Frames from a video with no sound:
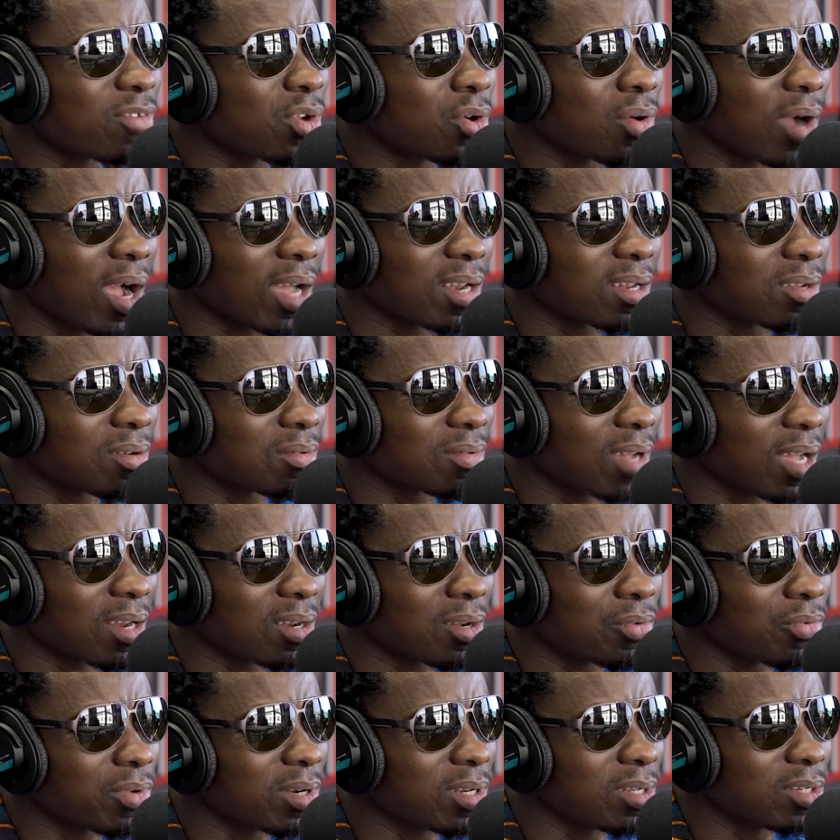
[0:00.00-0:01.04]
no, I don't, I
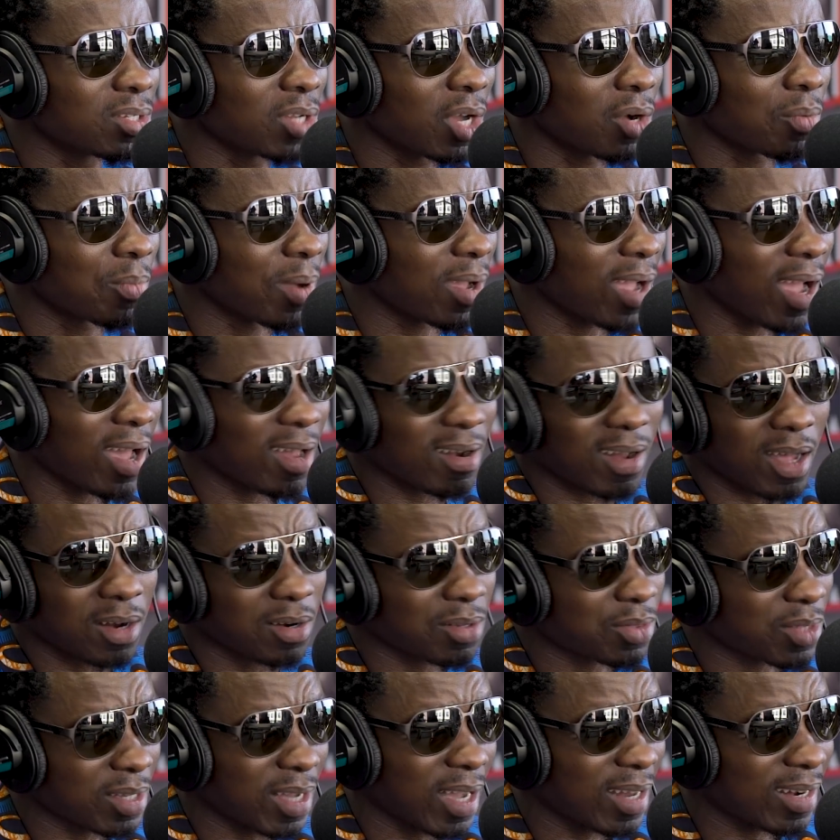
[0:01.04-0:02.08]
don't really know, but I, I,
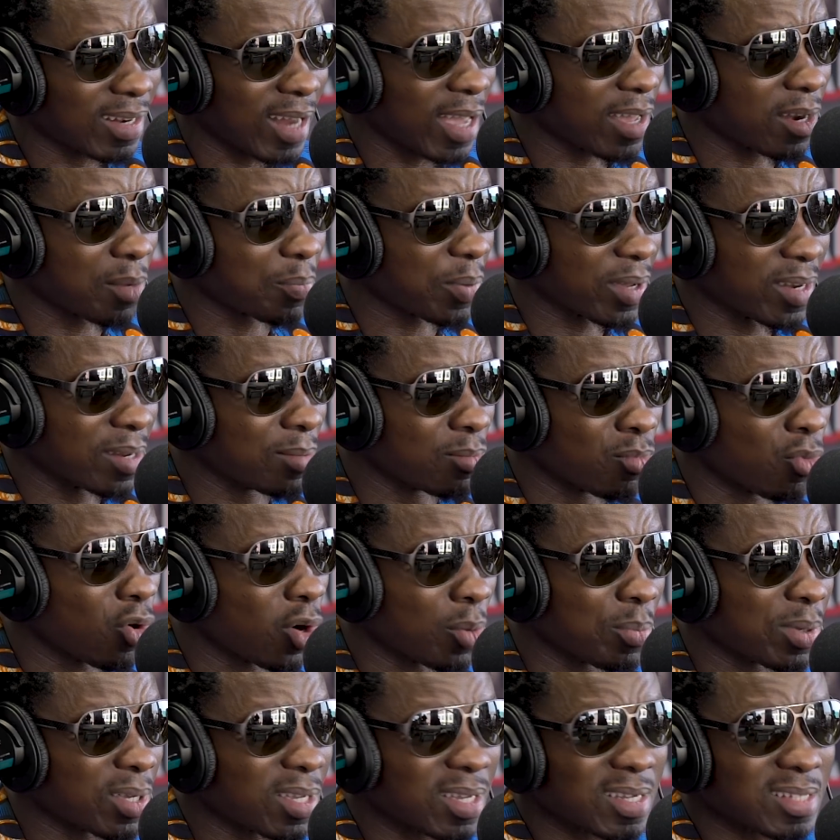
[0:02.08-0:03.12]
don't think I light up anymore
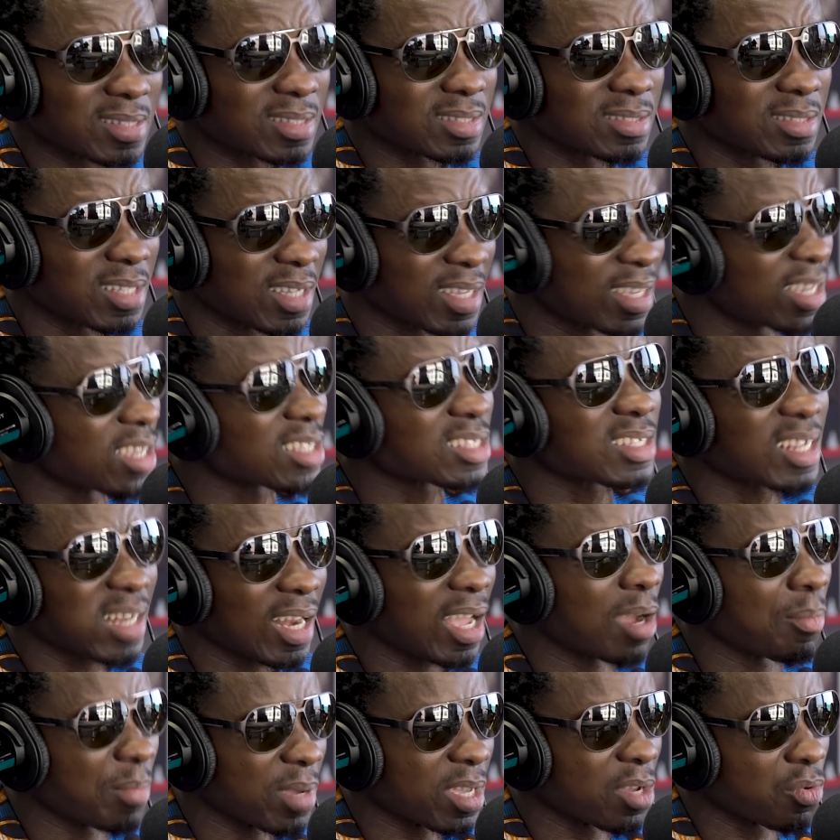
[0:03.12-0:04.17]
because the kids
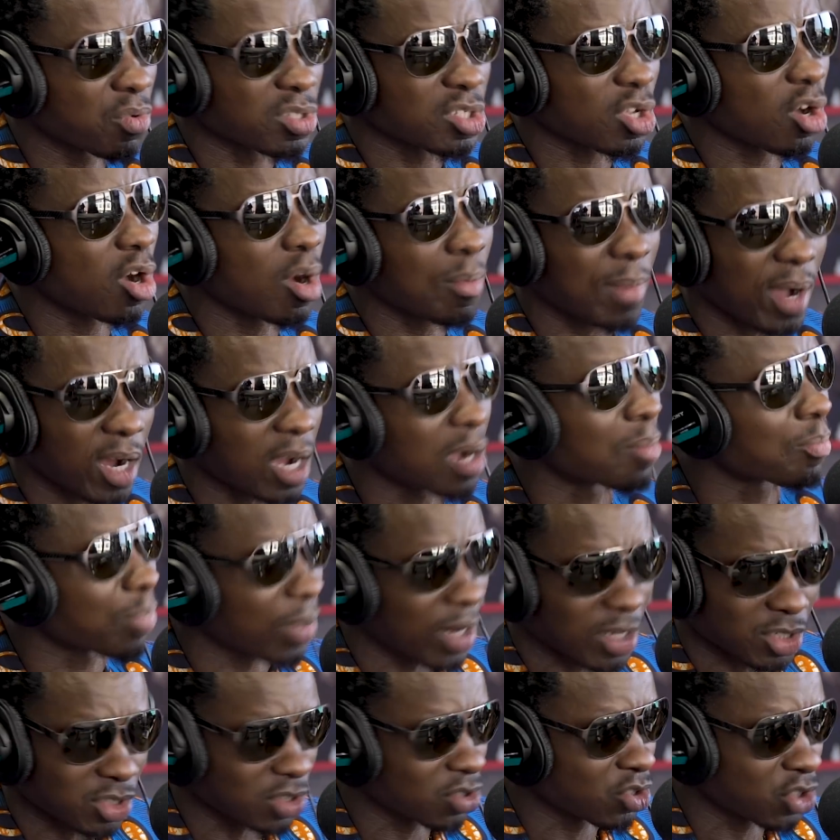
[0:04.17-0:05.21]
clown me. It was all my
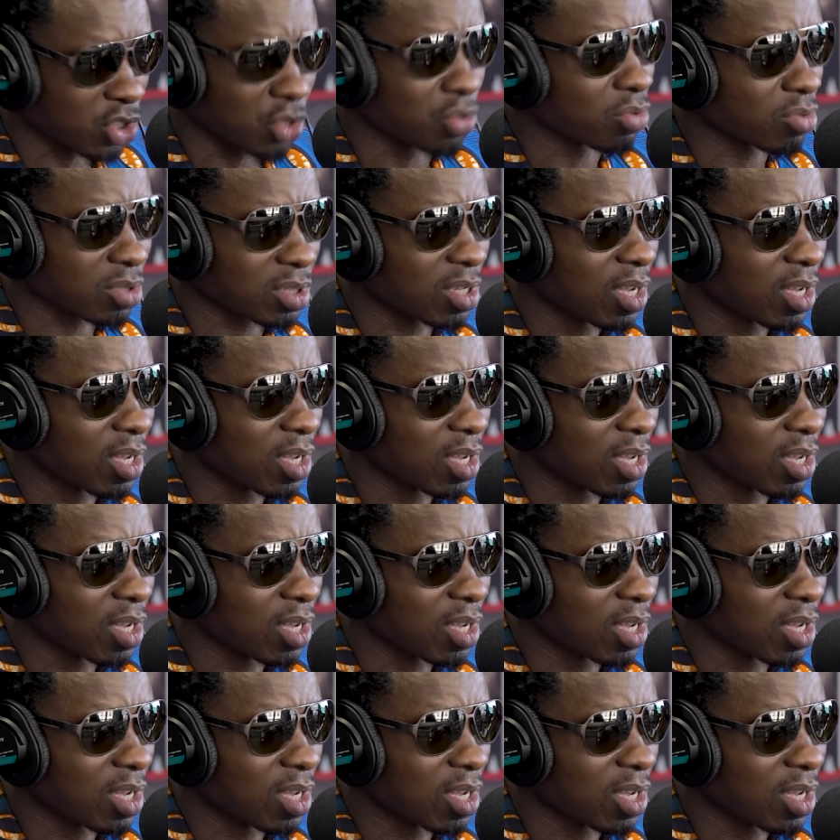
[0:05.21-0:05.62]
complexion jokes. Right,